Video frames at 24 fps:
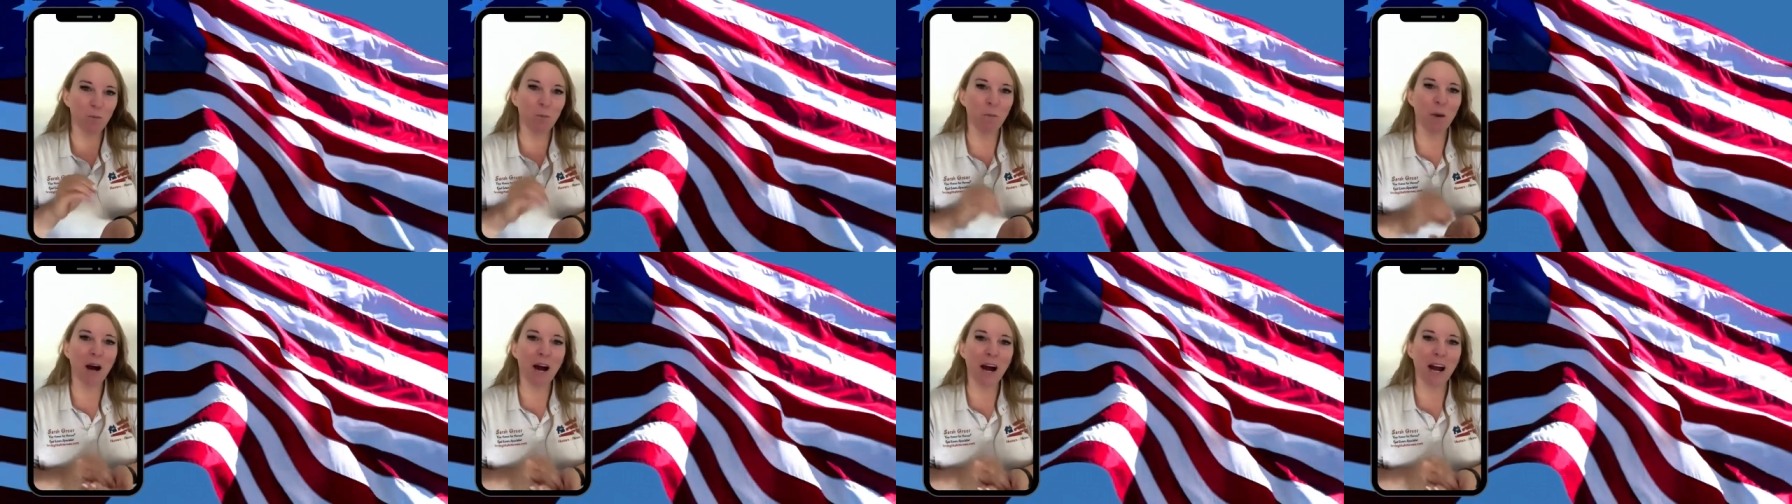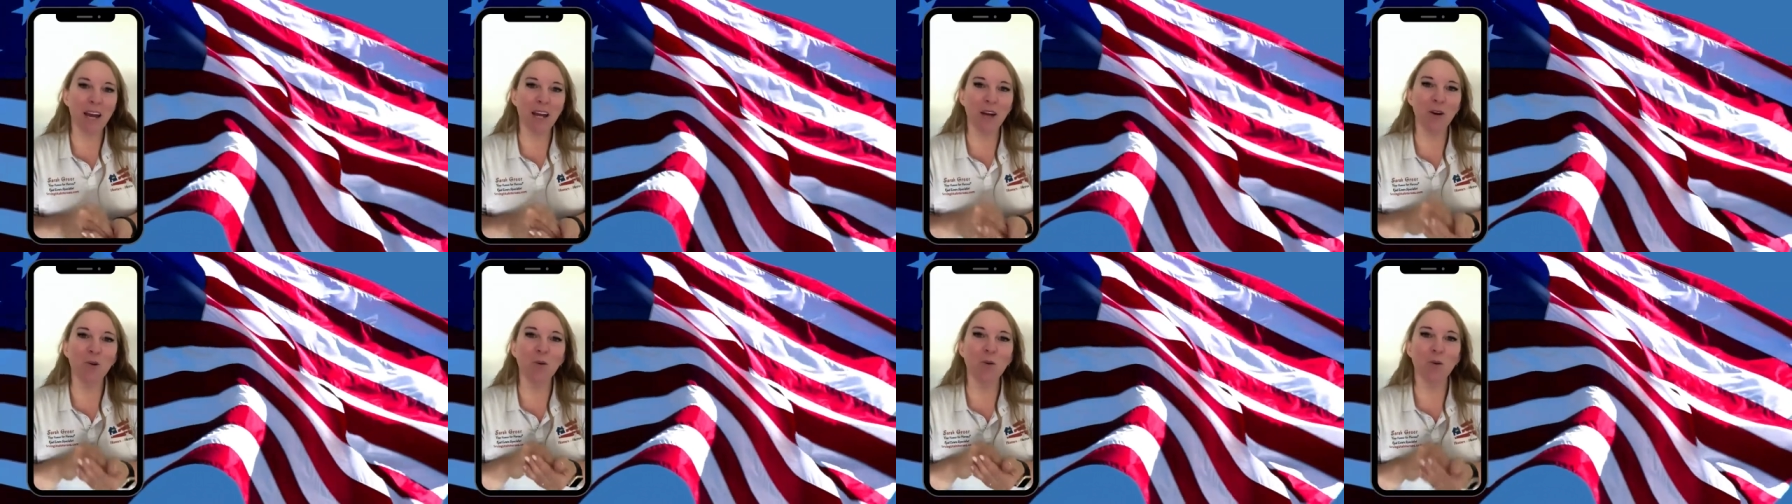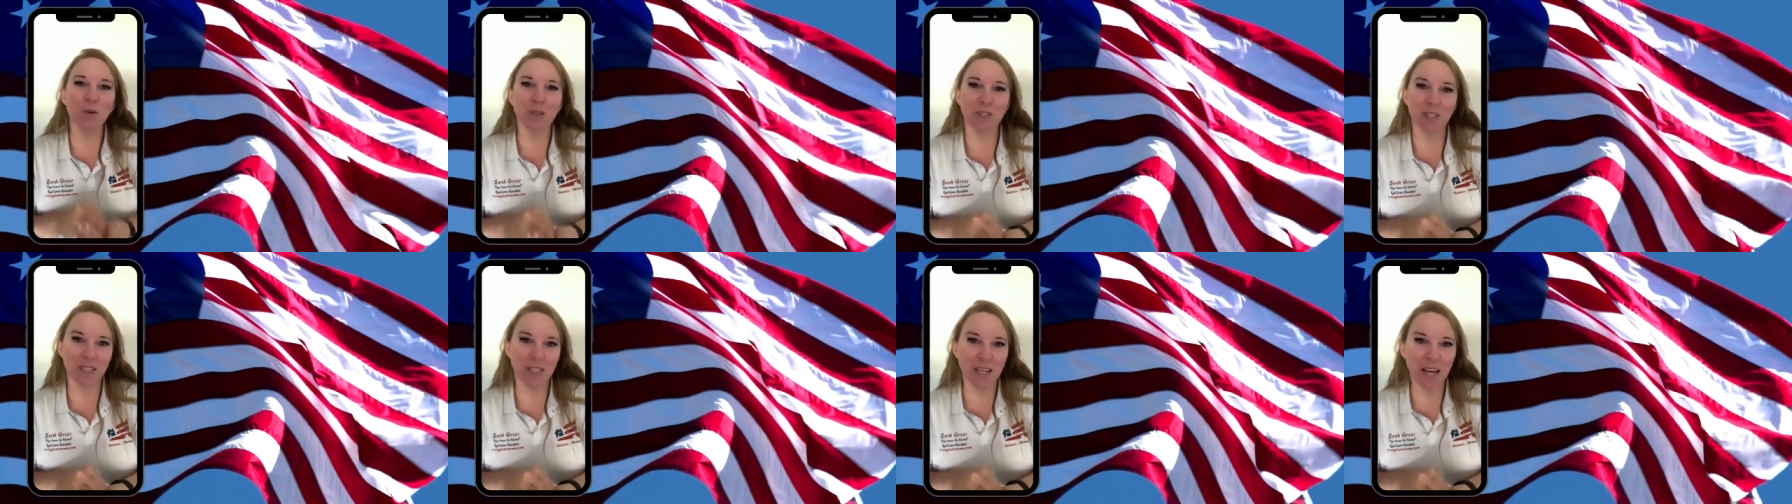buy or
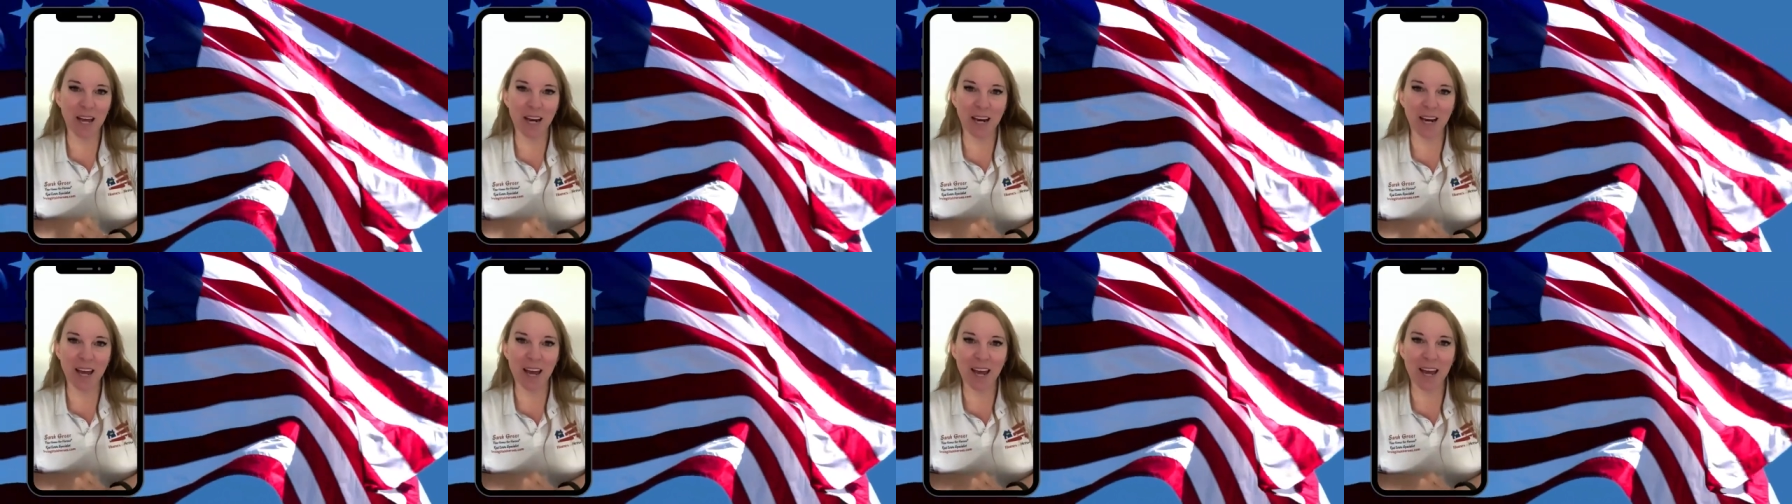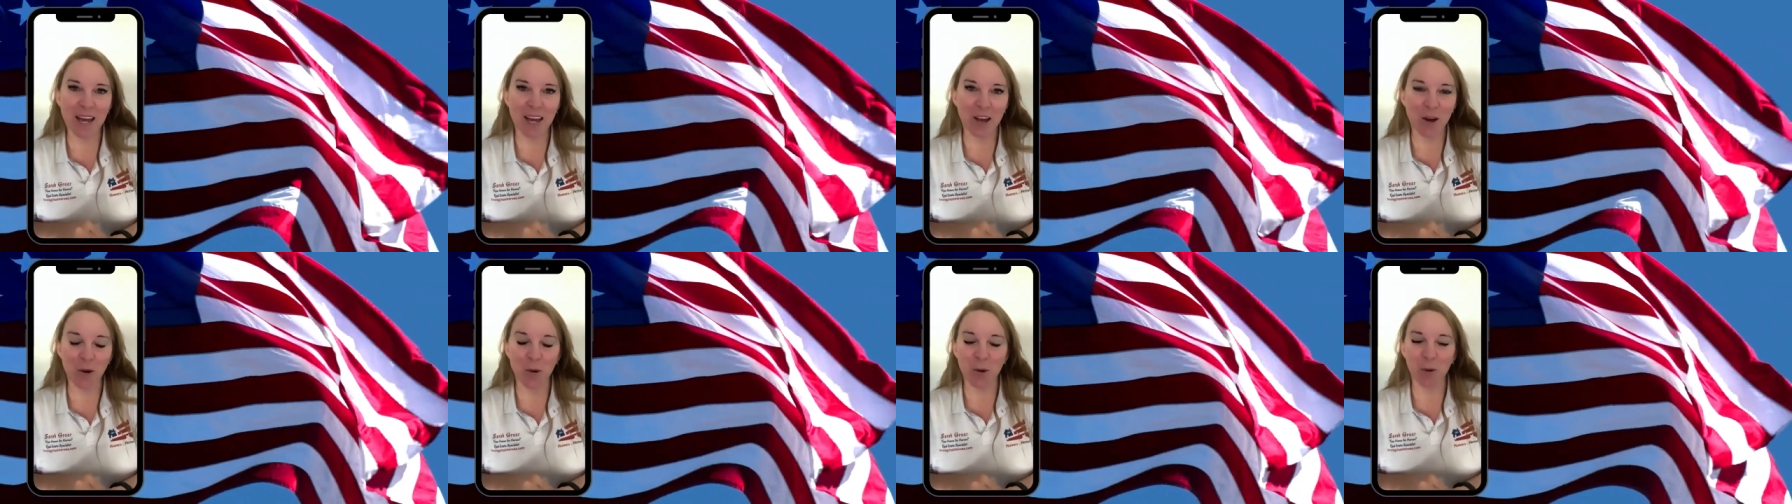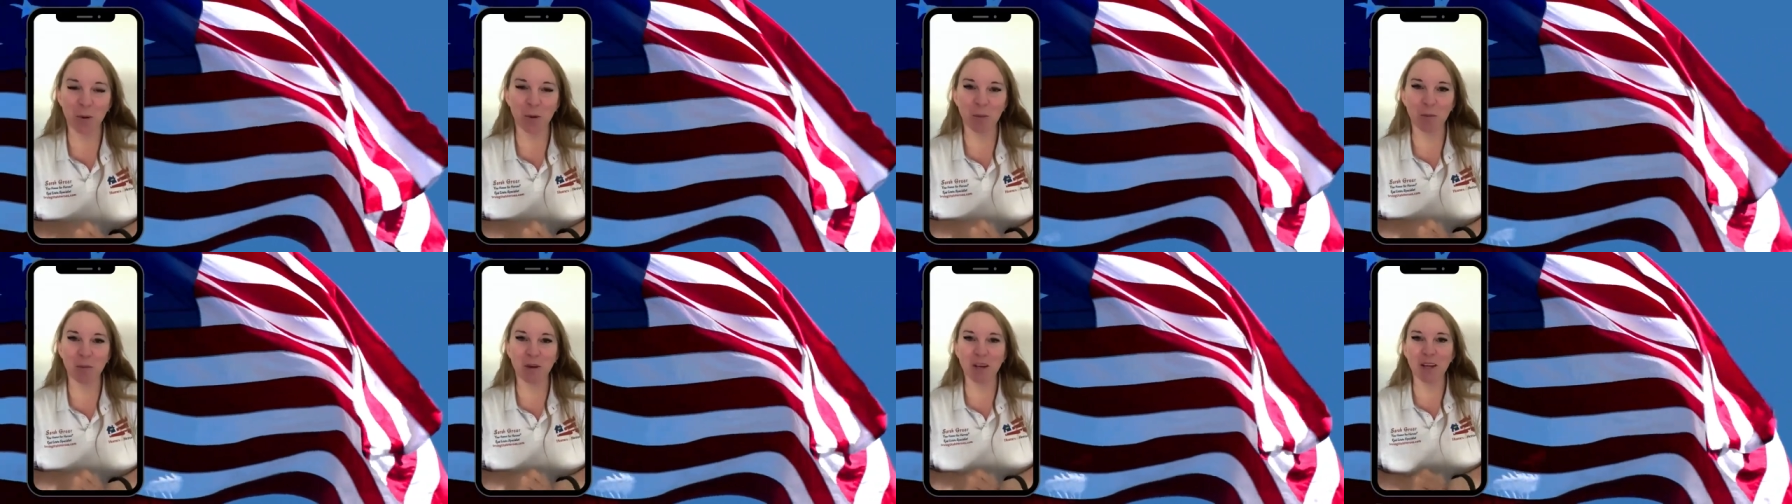sell a
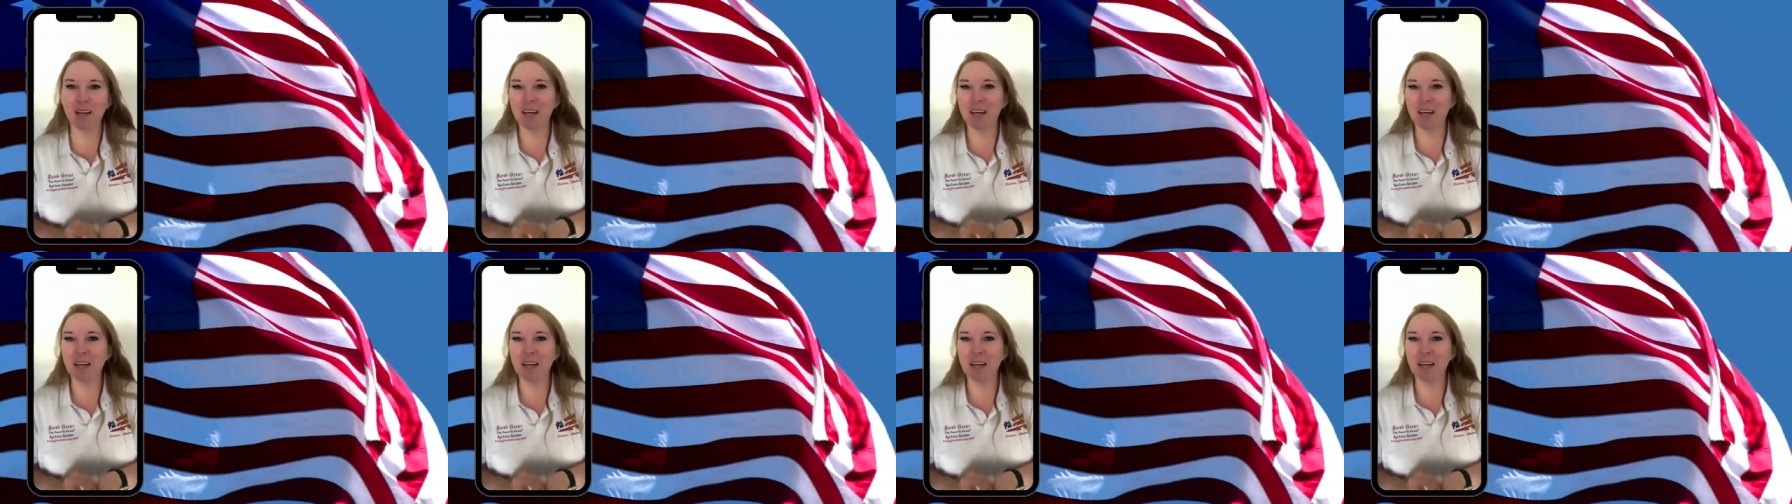home.